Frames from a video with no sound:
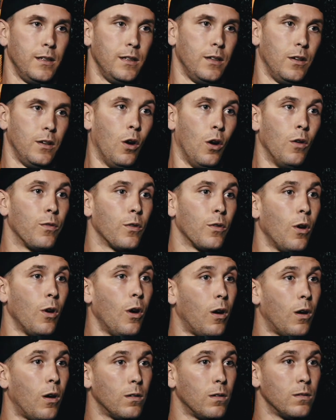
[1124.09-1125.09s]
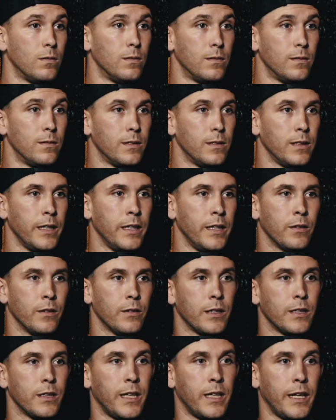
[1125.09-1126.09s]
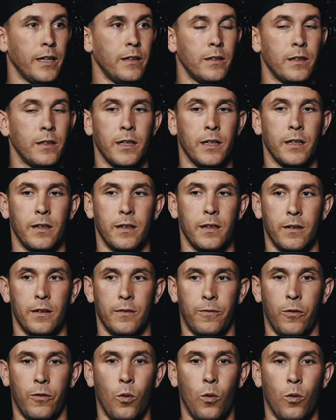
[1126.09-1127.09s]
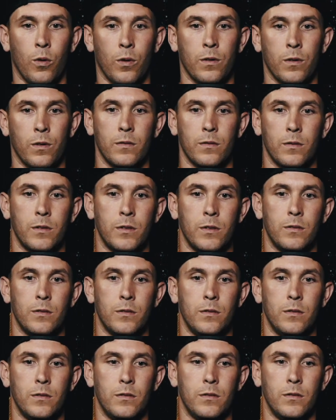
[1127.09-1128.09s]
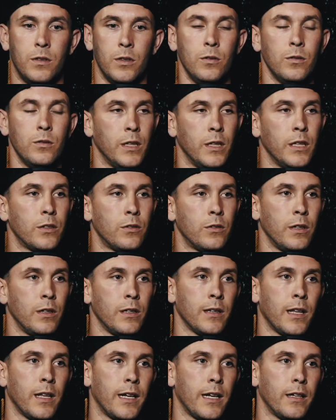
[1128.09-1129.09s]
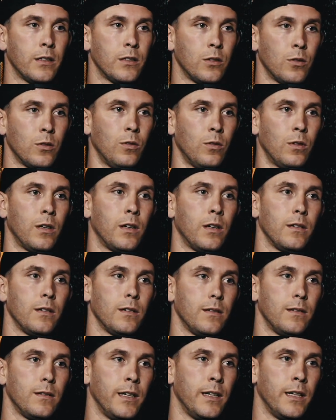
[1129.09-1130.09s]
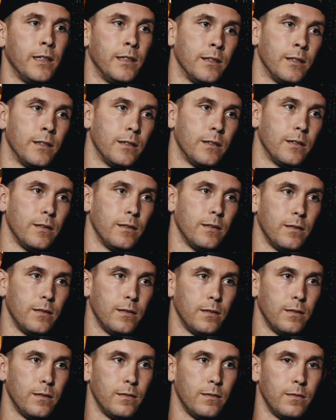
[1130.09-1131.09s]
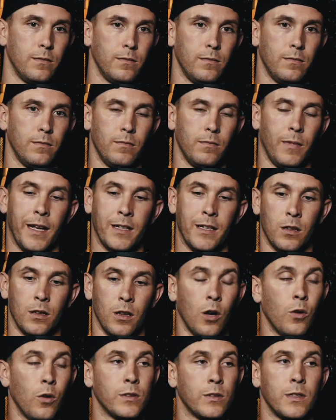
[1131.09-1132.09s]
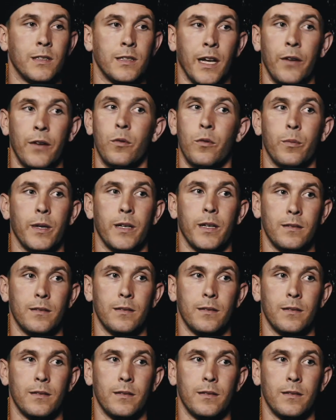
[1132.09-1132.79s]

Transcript: overall, you know, the standard for dudes entering that door is as low as it's ever been.